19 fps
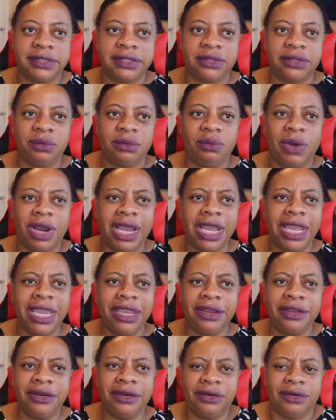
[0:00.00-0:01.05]
So why
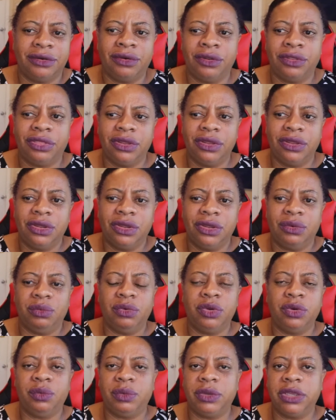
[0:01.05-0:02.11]
on earth
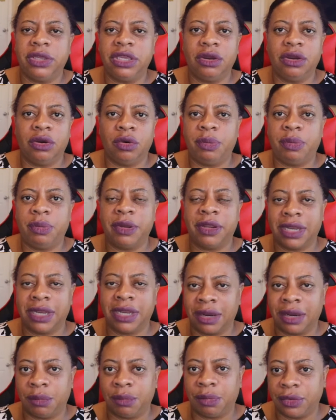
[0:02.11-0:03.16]
would we open
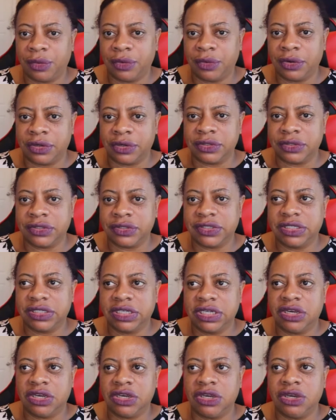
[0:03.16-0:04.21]
our borders
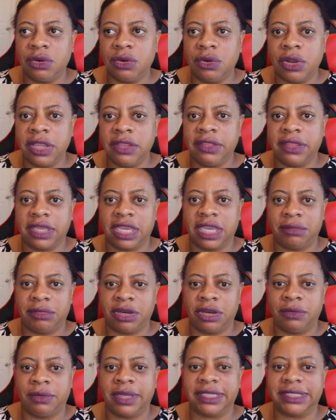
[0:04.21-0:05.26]
knowing that Cayman
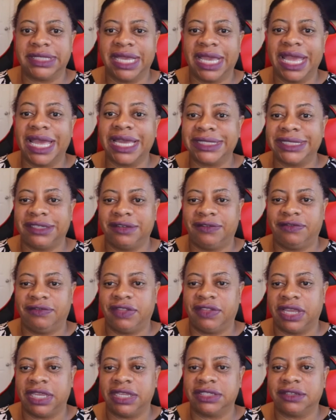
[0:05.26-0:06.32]
Airways has to
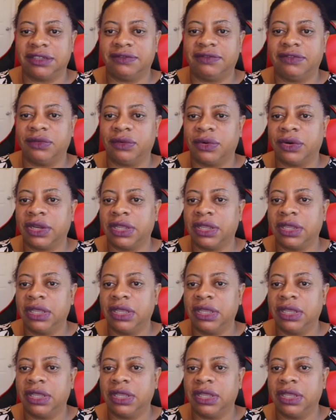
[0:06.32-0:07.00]
fly into Florida